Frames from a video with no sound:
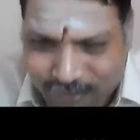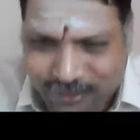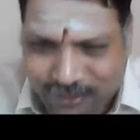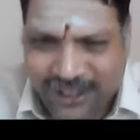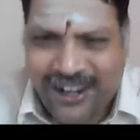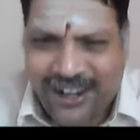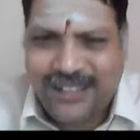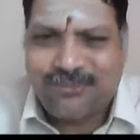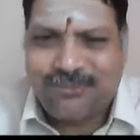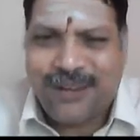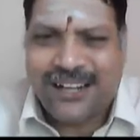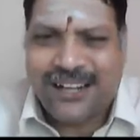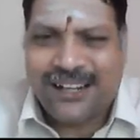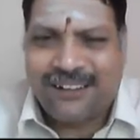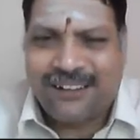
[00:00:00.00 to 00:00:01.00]
right
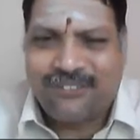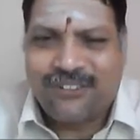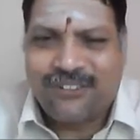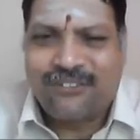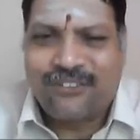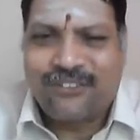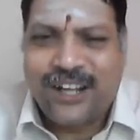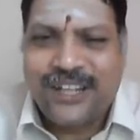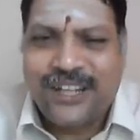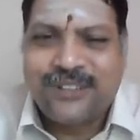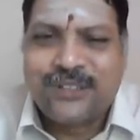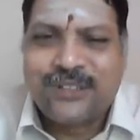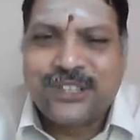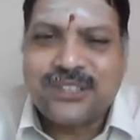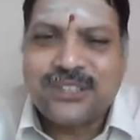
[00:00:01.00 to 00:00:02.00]
manner,
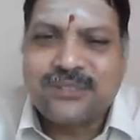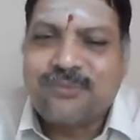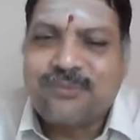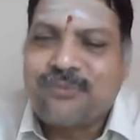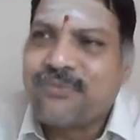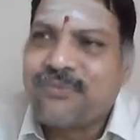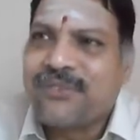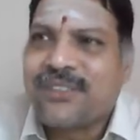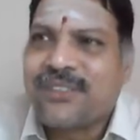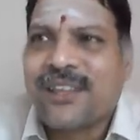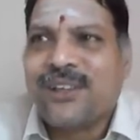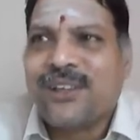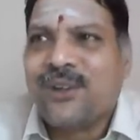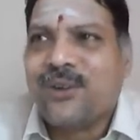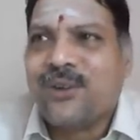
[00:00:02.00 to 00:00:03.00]
failing which
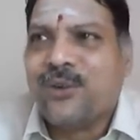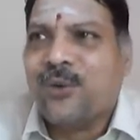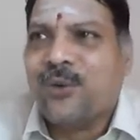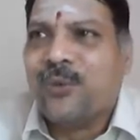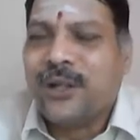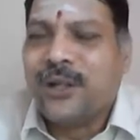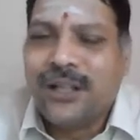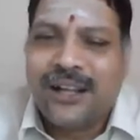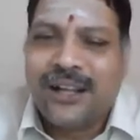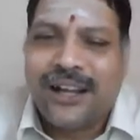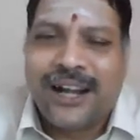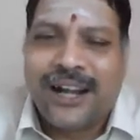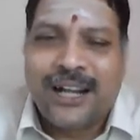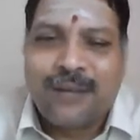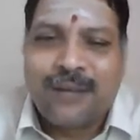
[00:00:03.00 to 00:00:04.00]
you will
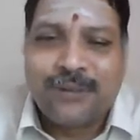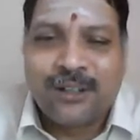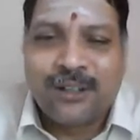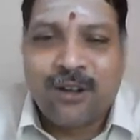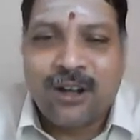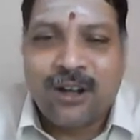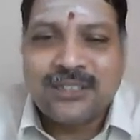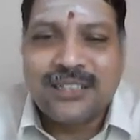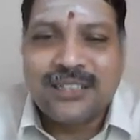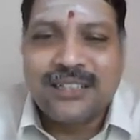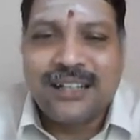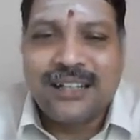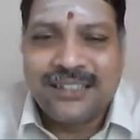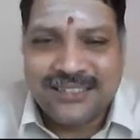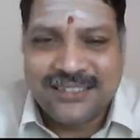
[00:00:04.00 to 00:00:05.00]
end up in loss.
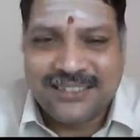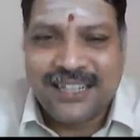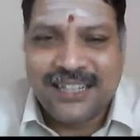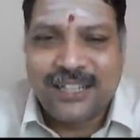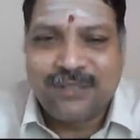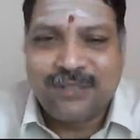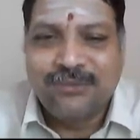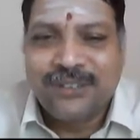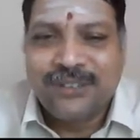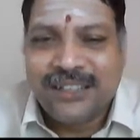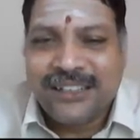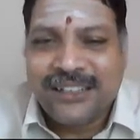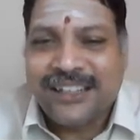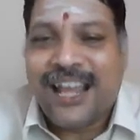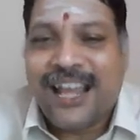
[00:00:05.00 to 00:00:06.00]
It is seldom
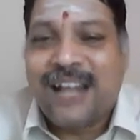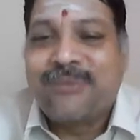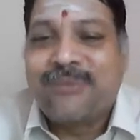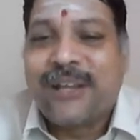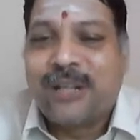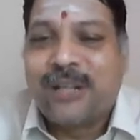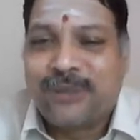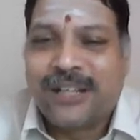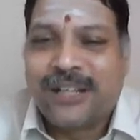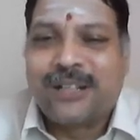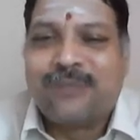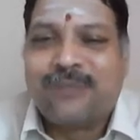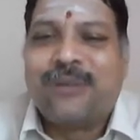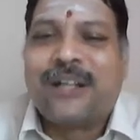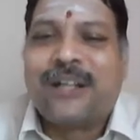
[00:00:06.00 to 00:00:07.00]
can be
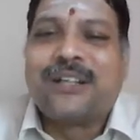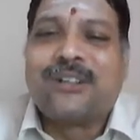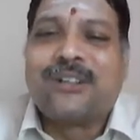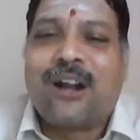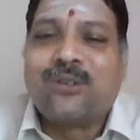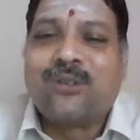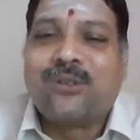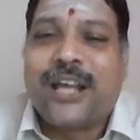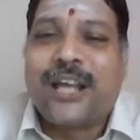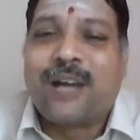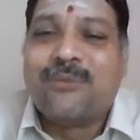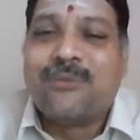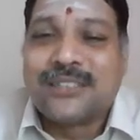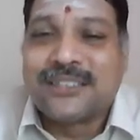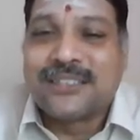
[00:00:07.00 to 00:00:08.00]
eliminated. Better not to take
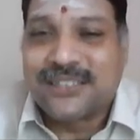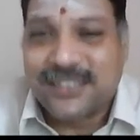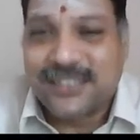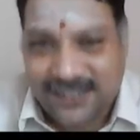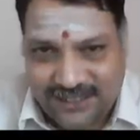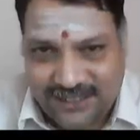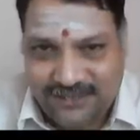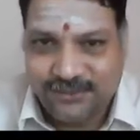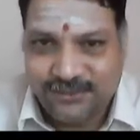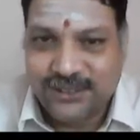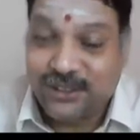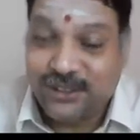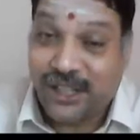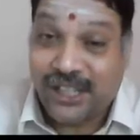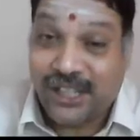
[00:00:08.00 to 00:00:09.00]
a business risk.
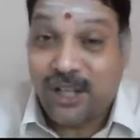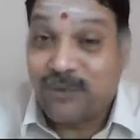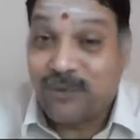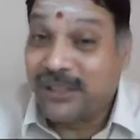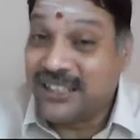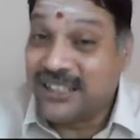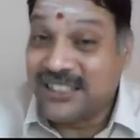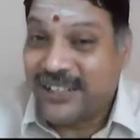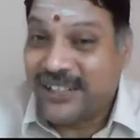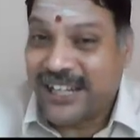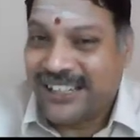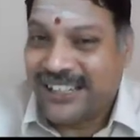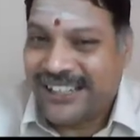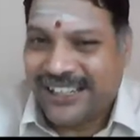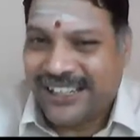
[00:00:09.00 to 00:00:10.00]
Economic risk we
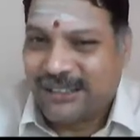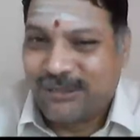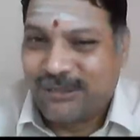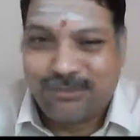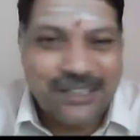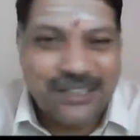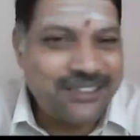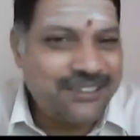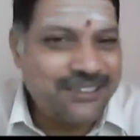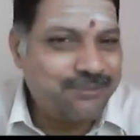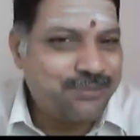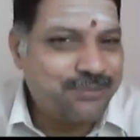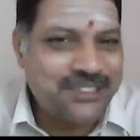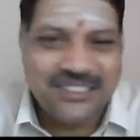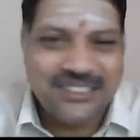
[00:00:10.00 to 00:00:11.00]
can take, but
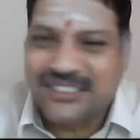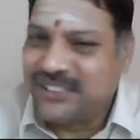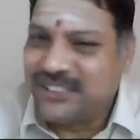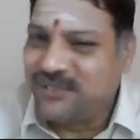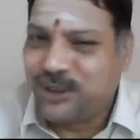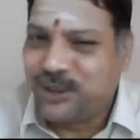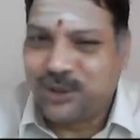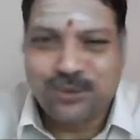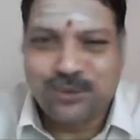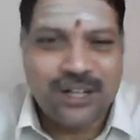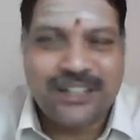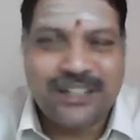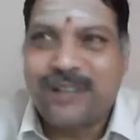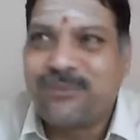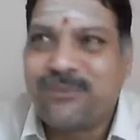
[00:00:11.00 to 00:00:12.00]
business risk we should
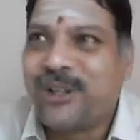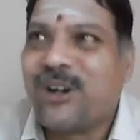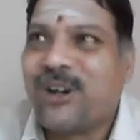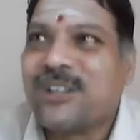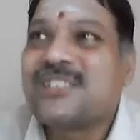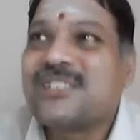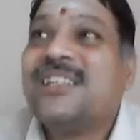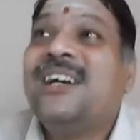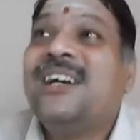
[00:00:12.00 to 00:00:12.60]
not take, because